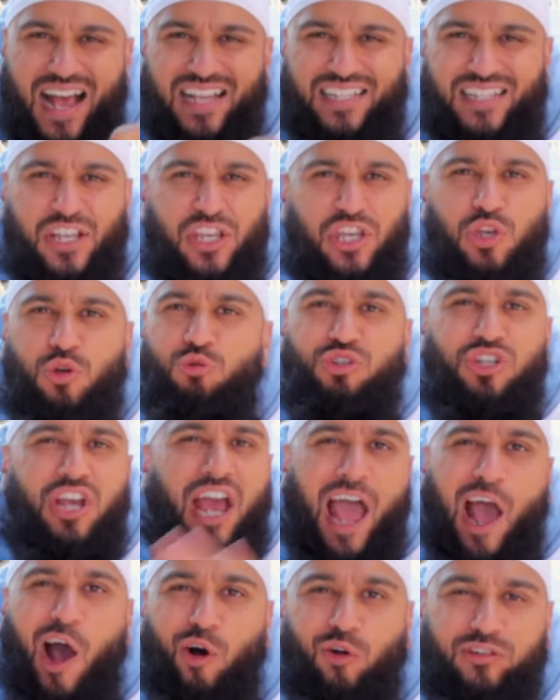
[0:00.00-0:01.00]
as a huge
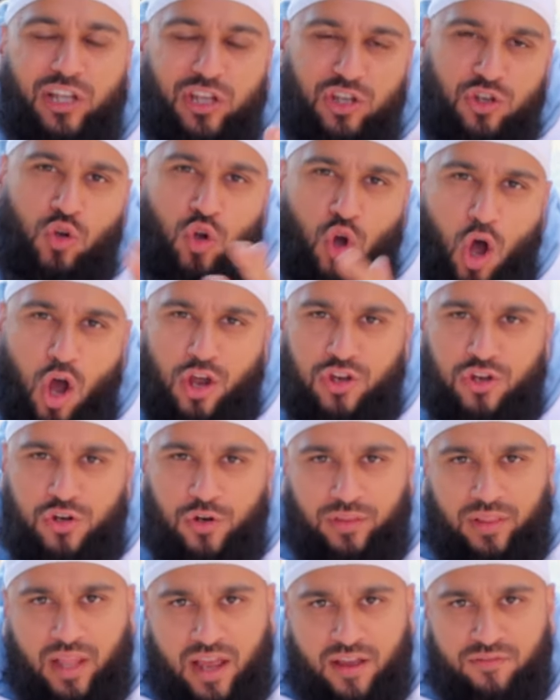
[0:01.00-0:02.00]
L that you caught in
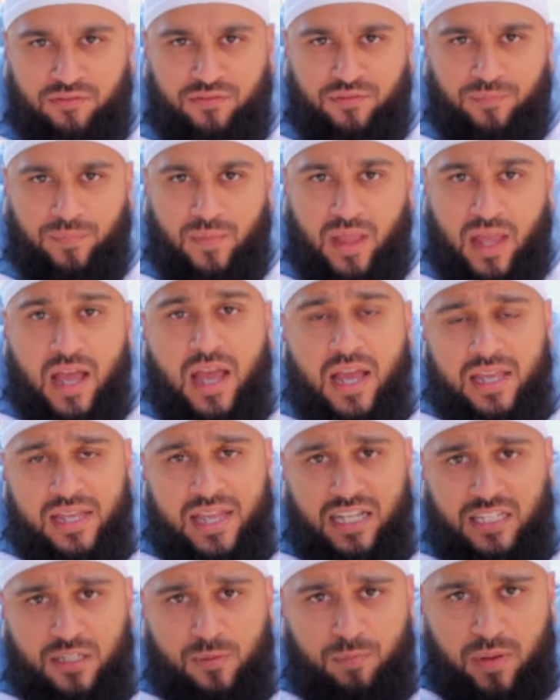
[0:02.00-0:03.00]
your life.
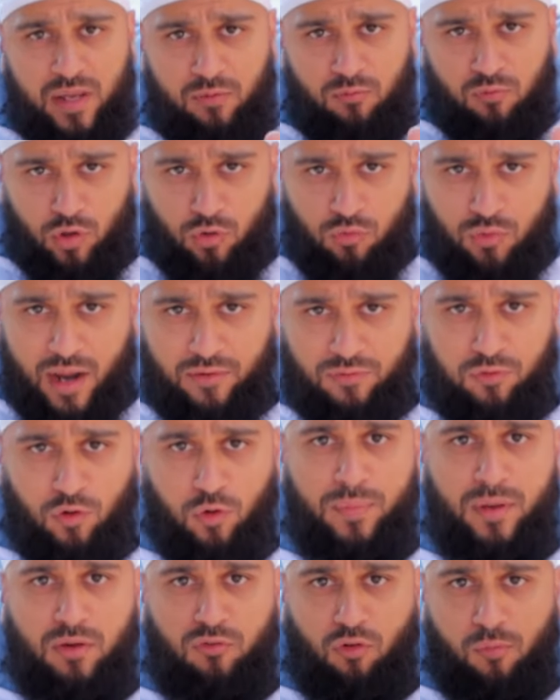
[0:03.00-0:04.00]
Yes, be regretful,
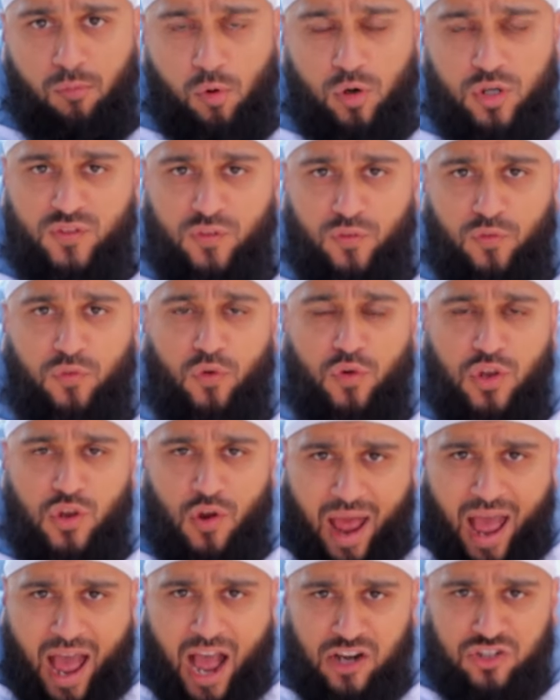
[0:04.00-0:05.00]
be remorseful for your
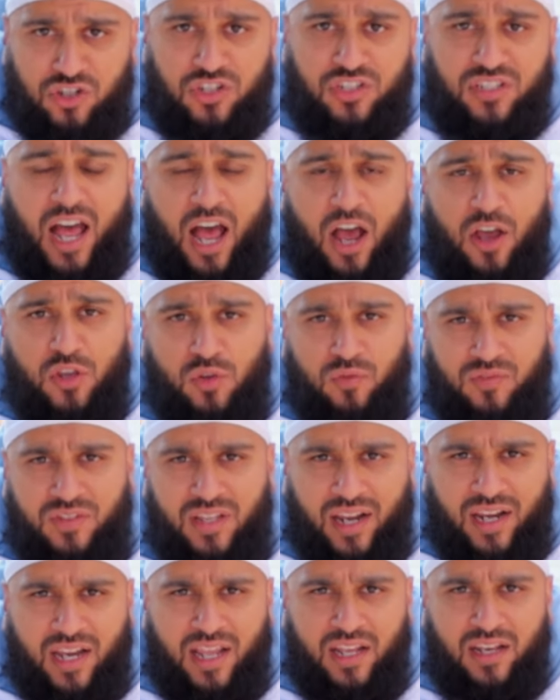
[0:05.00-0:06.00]
actions and how you've
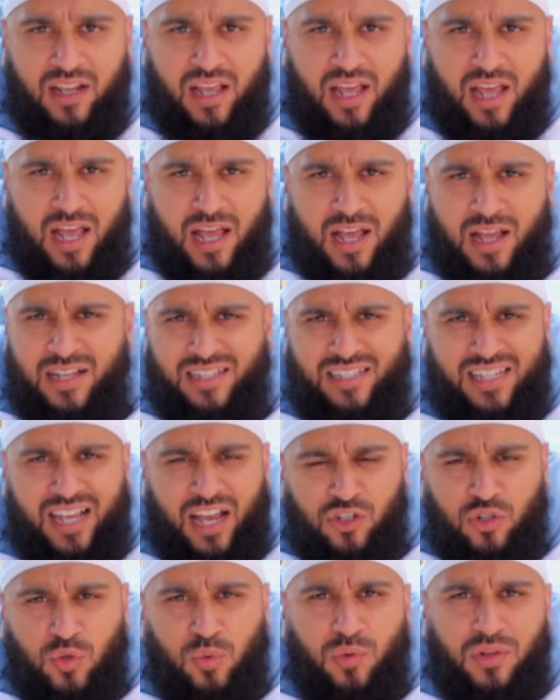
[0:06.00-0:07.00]
done it.
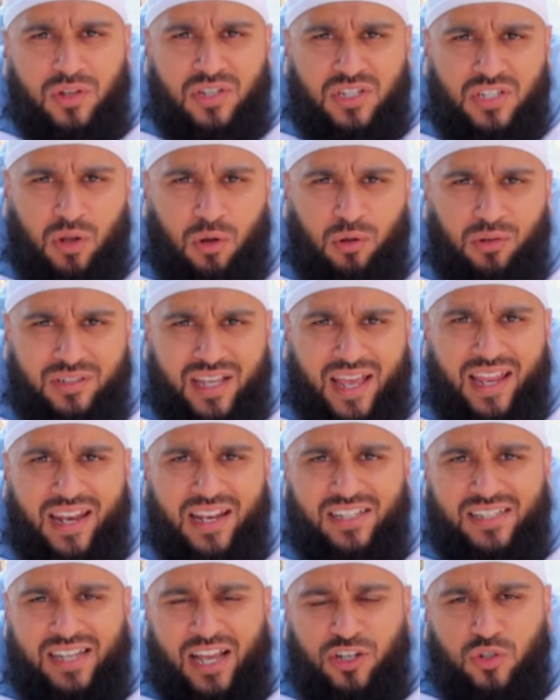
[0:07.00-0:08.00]
Sexual assault
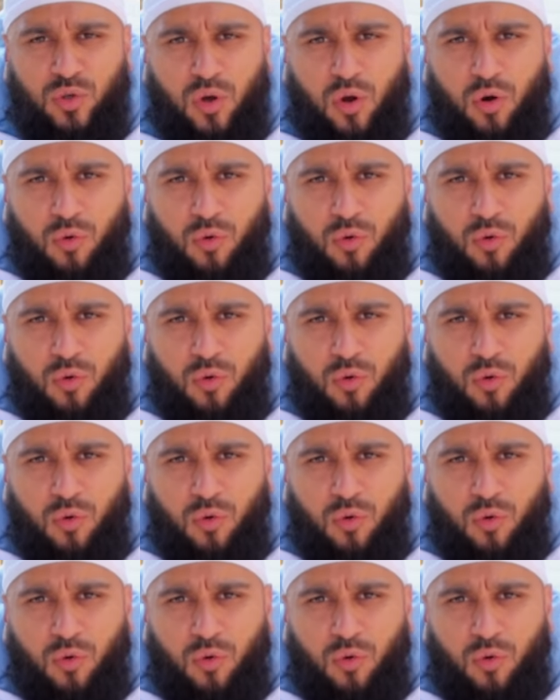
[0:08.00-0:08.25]
and sexual